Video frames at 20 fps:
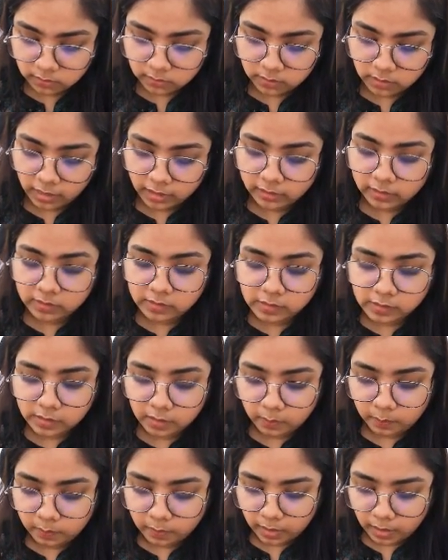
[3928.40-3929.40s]
and this is the
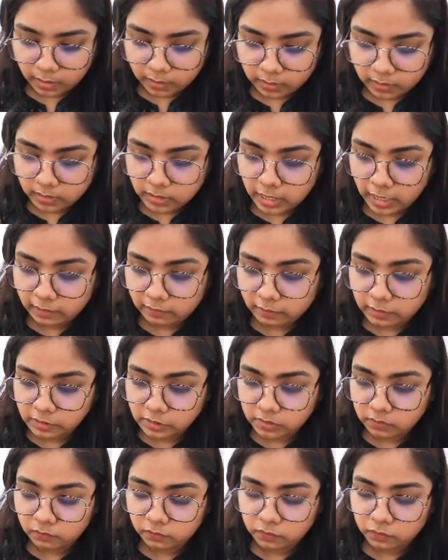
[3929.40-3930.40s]

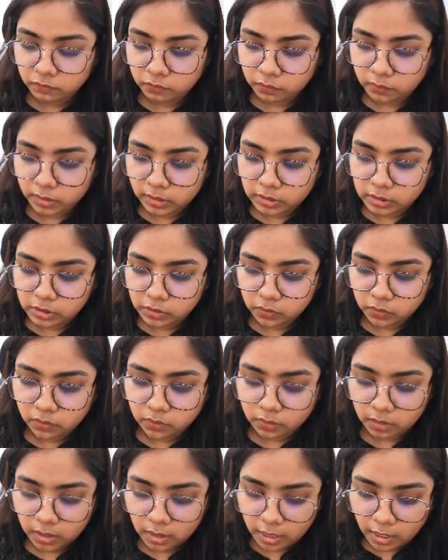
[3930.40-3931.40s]
direction through which
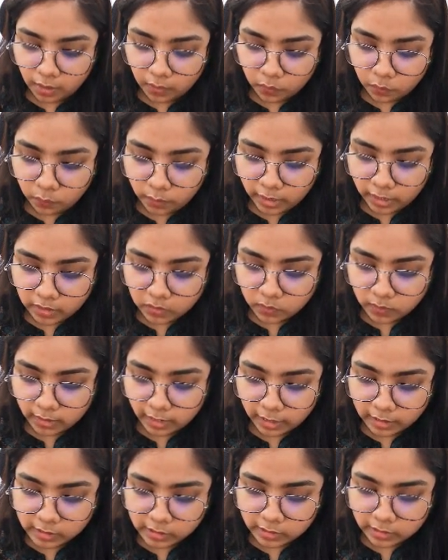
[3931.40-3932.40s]
your weight will
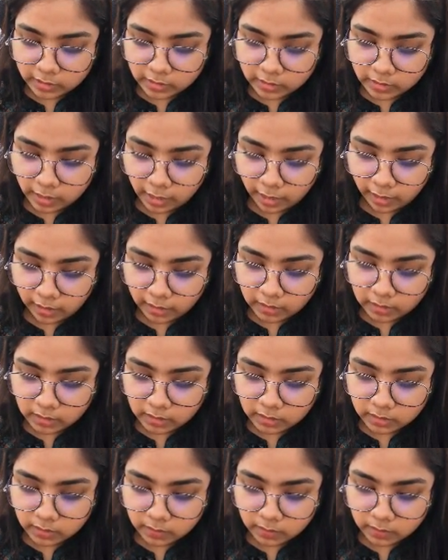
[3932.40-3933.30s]
actually act.